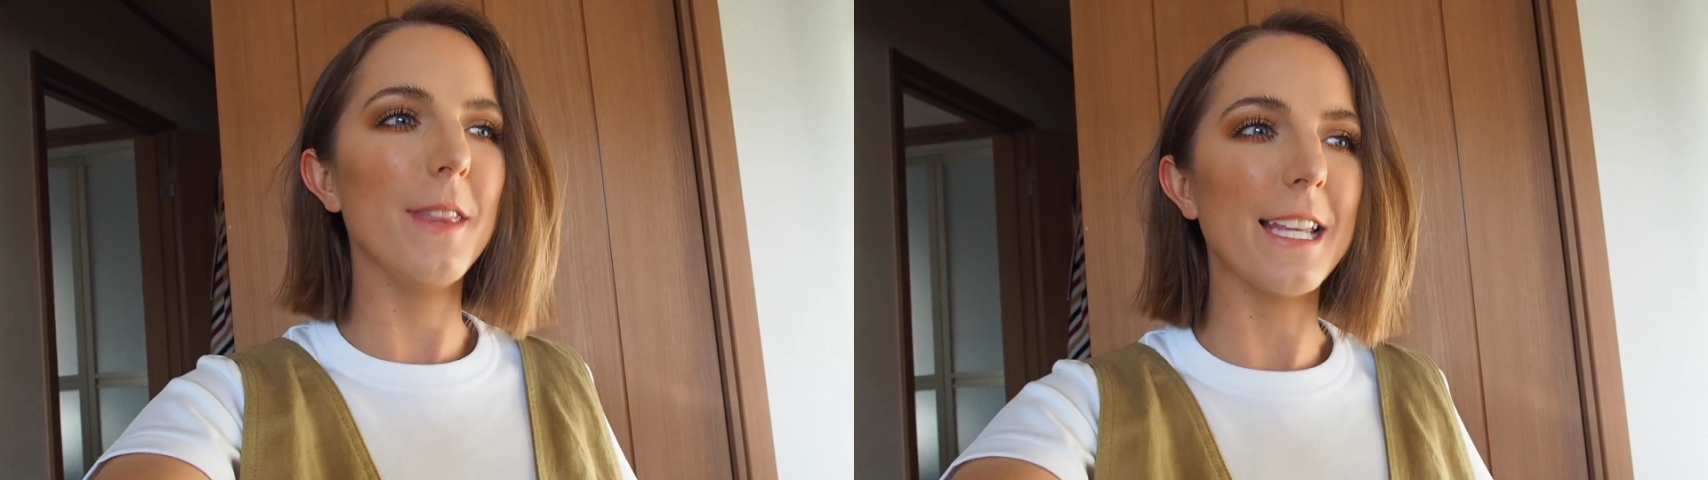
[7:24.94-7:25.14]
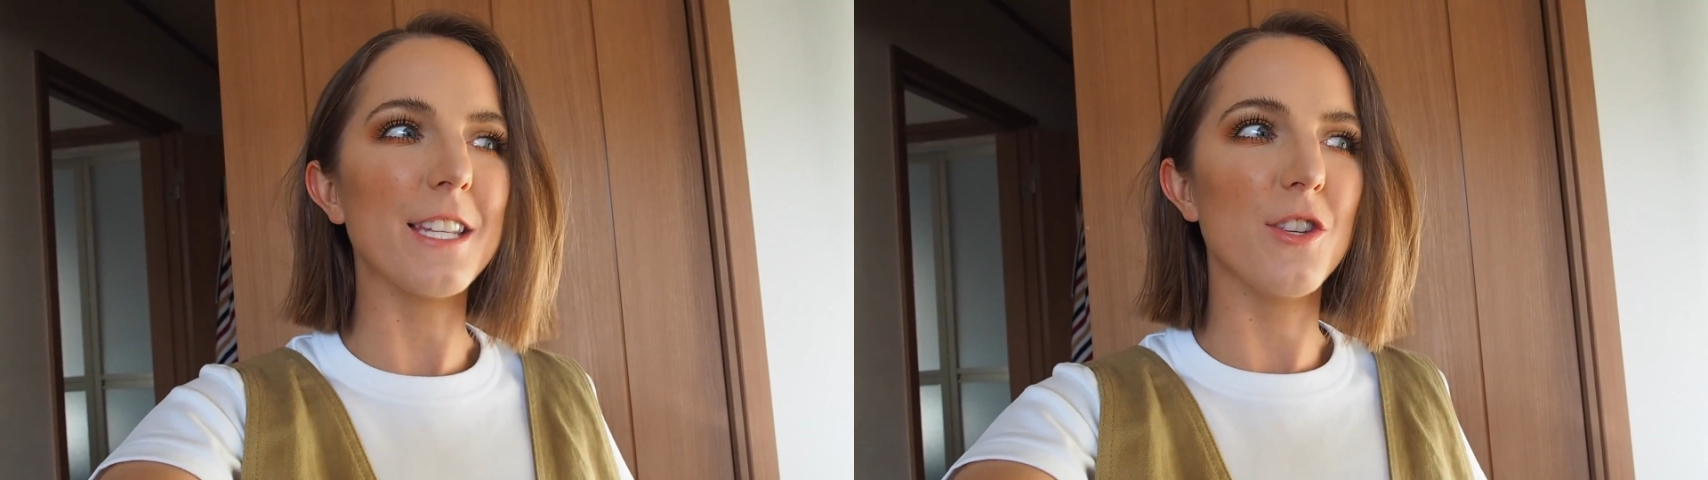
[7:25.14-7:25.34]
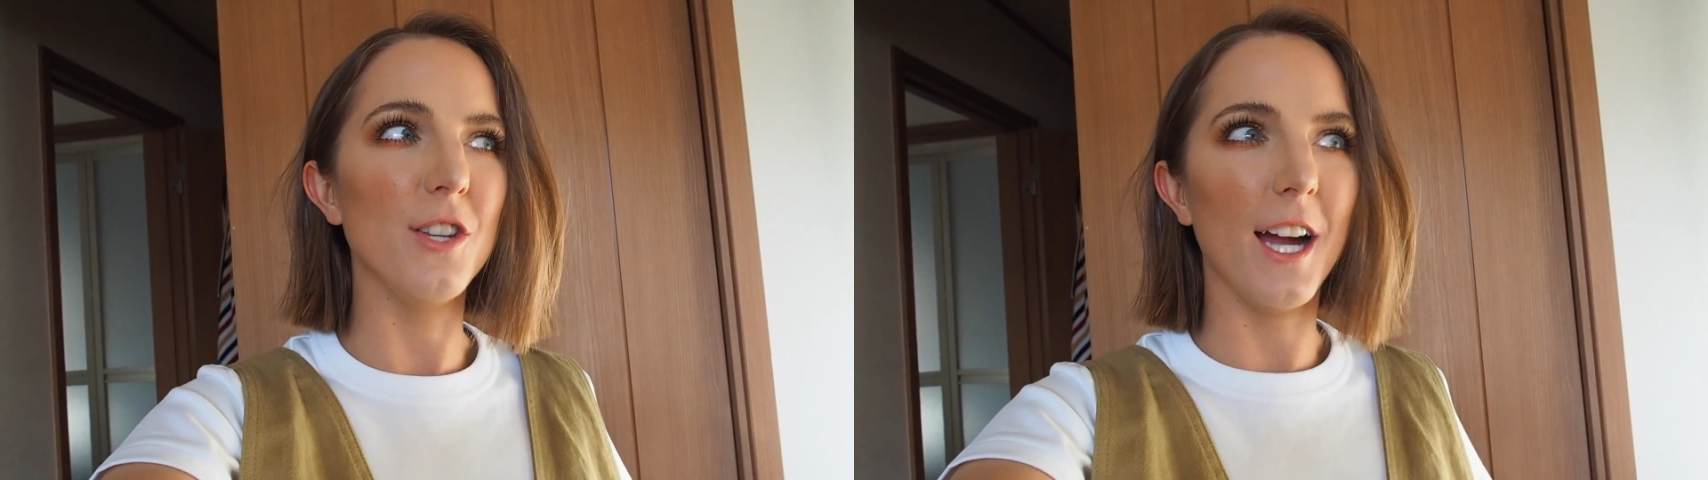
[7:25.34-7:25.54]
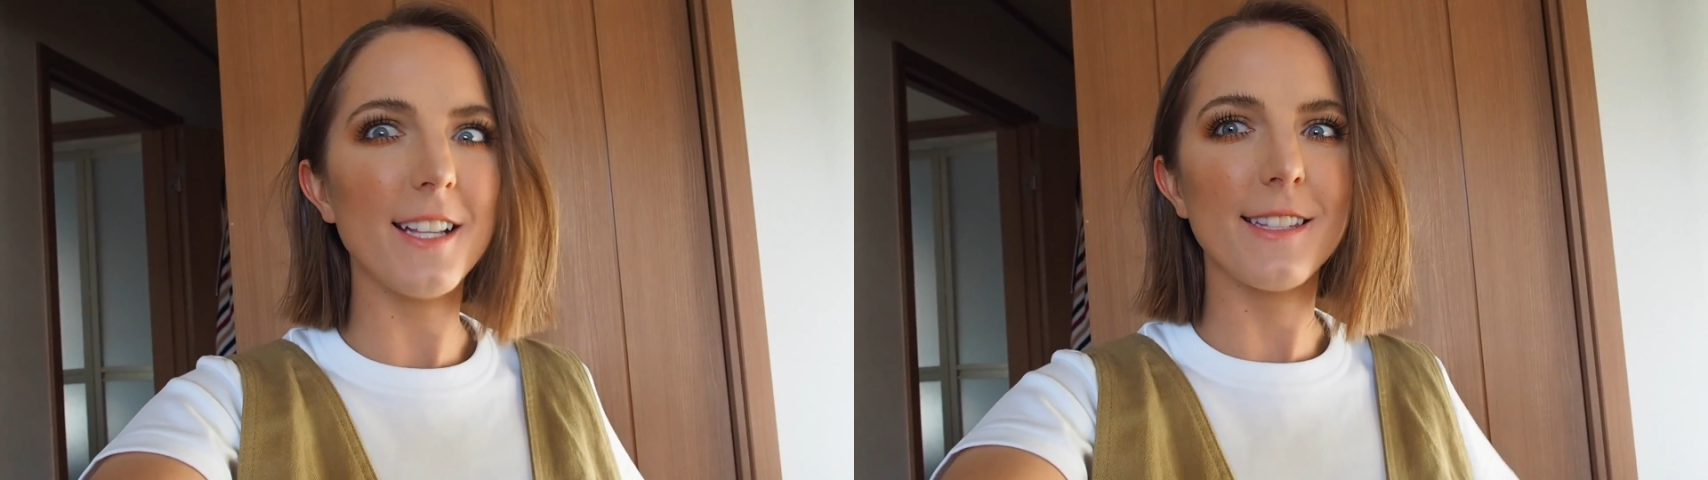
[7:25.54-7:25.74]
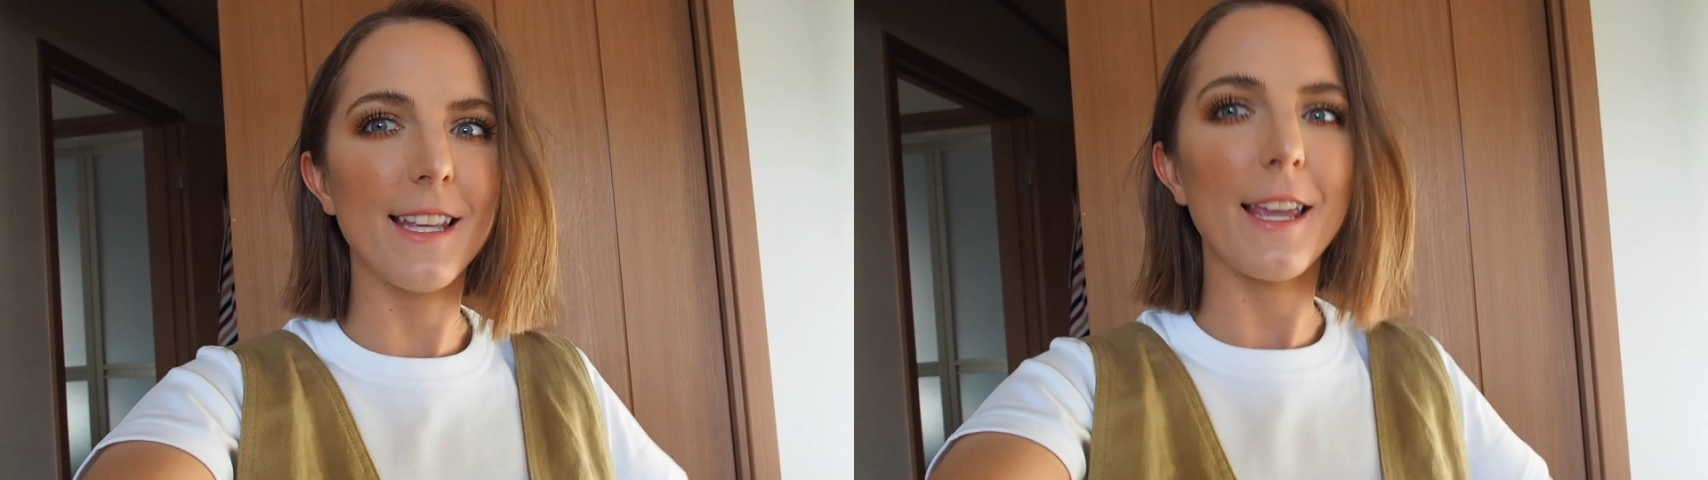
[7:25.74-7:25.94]
like
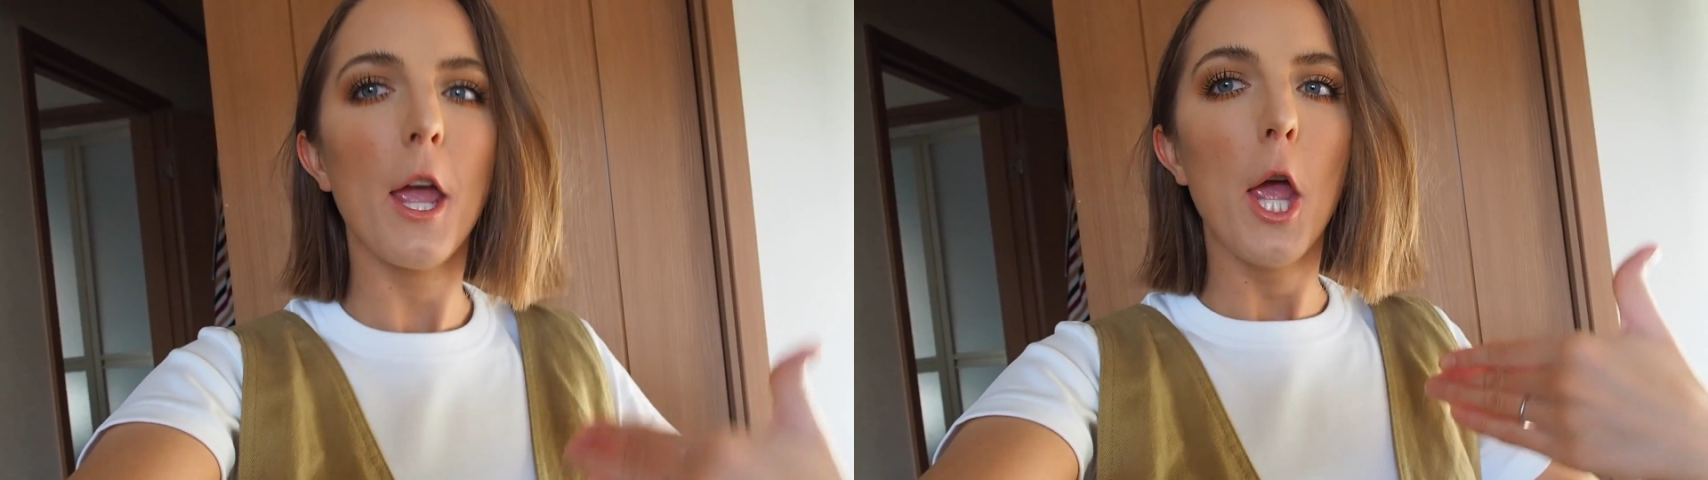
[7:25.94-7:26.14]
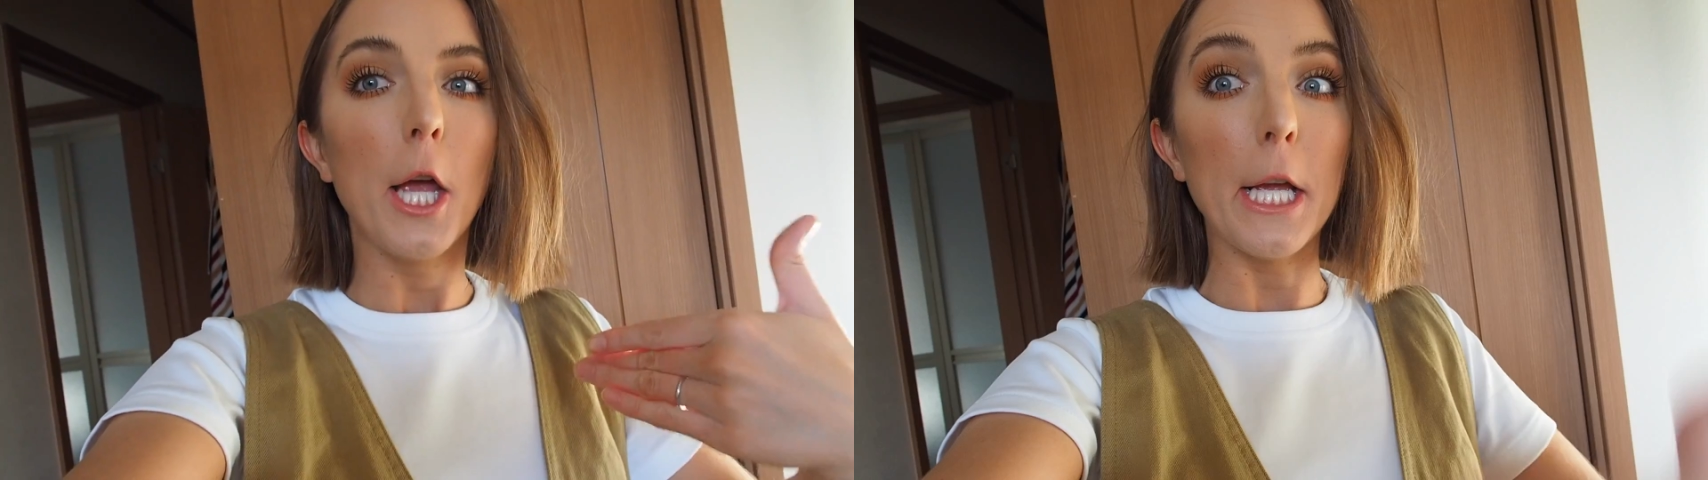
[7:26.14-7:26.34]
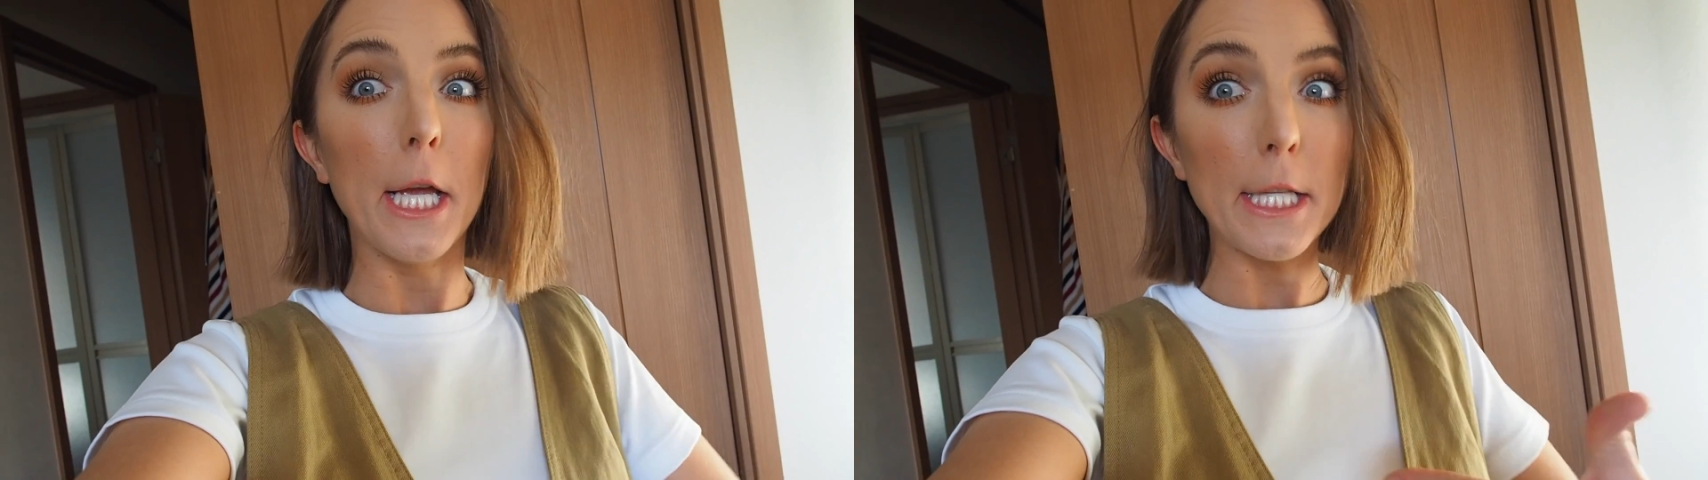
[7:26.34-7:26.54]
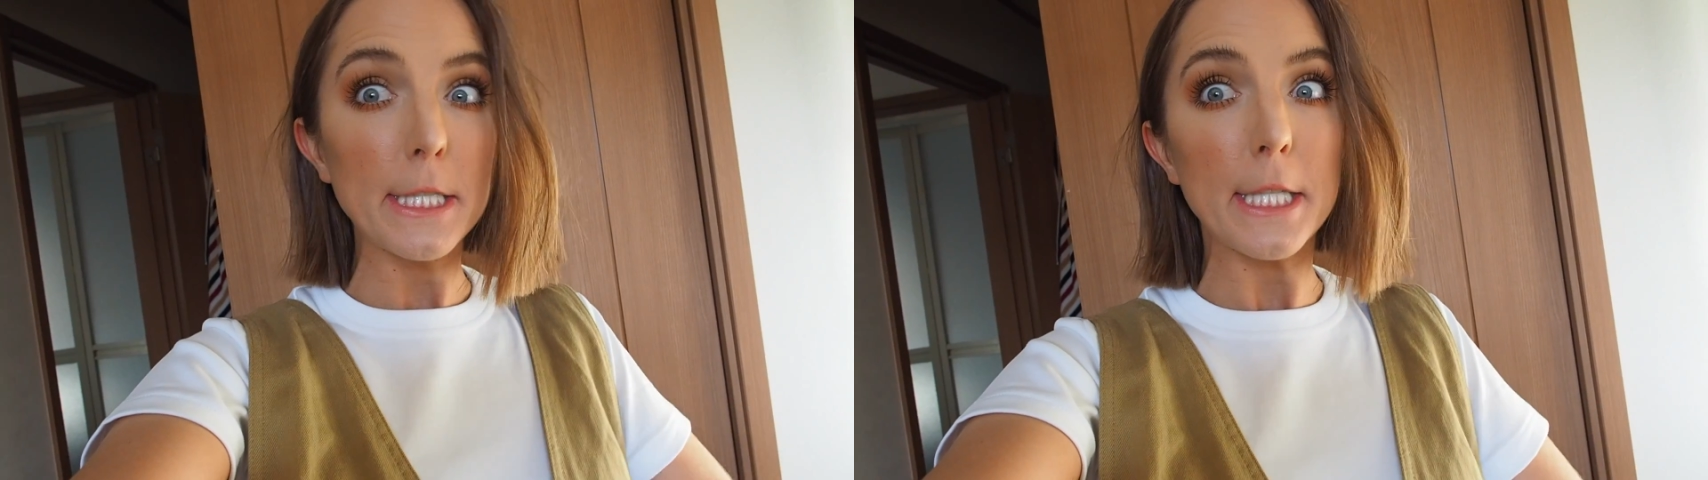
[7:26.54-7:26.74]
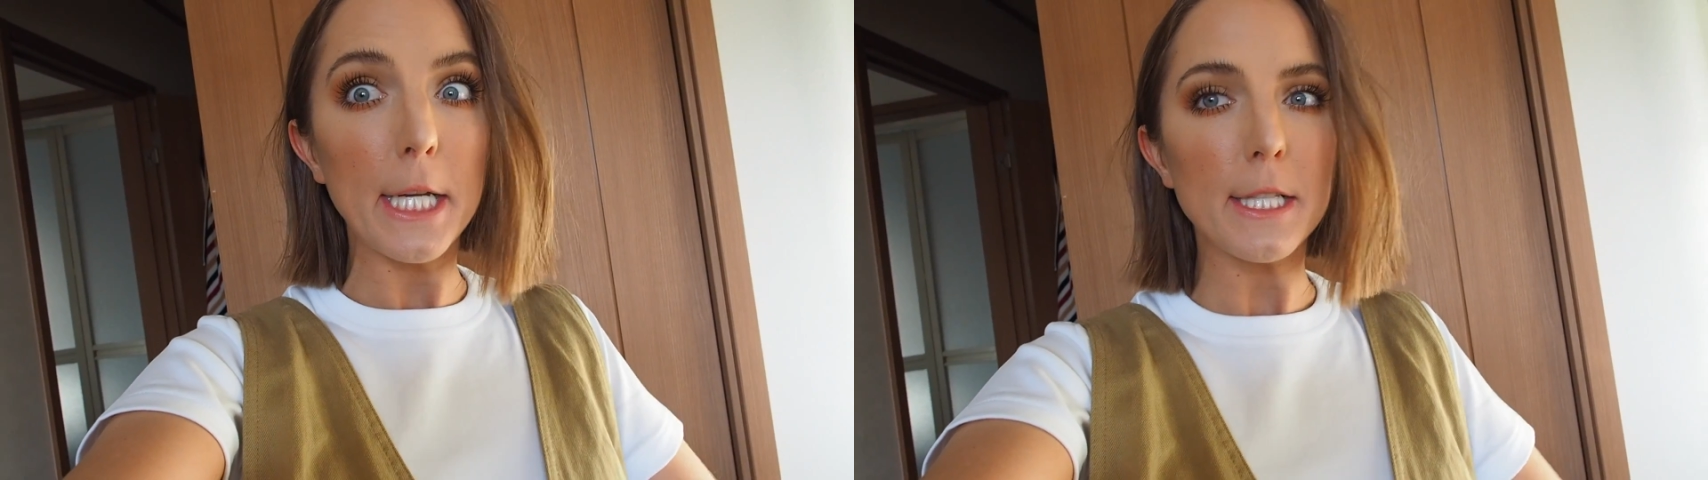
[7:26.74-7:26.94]
guts, like
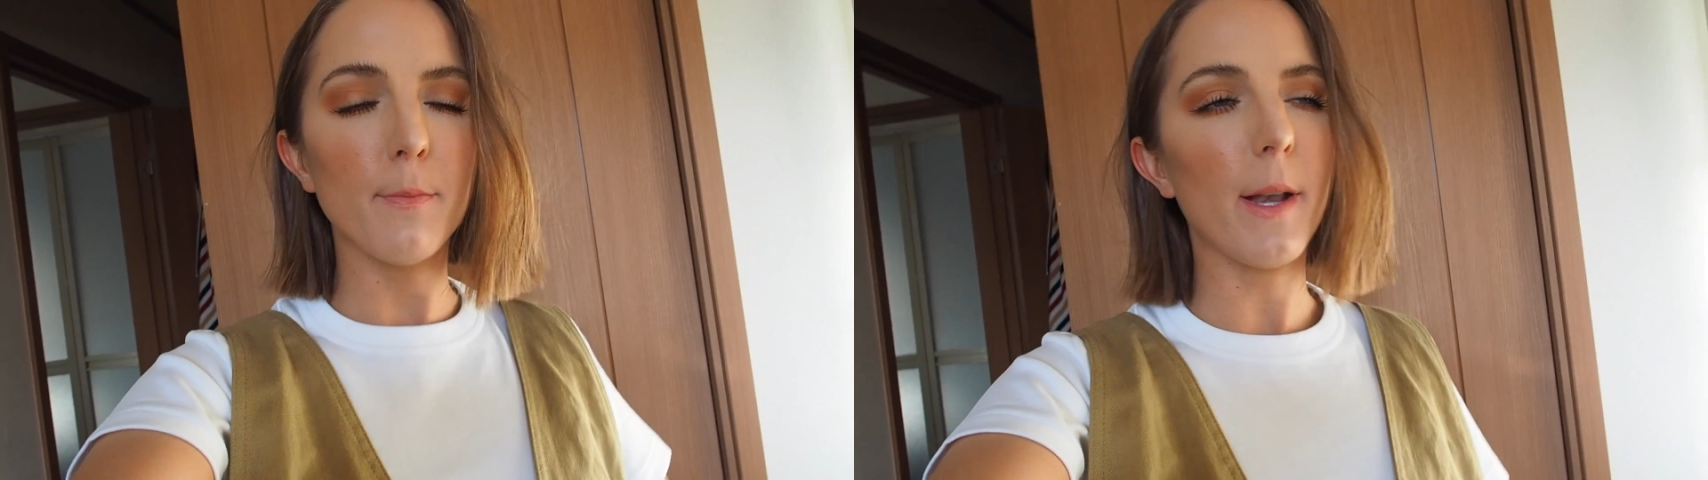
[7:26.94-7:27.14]
guts, guts,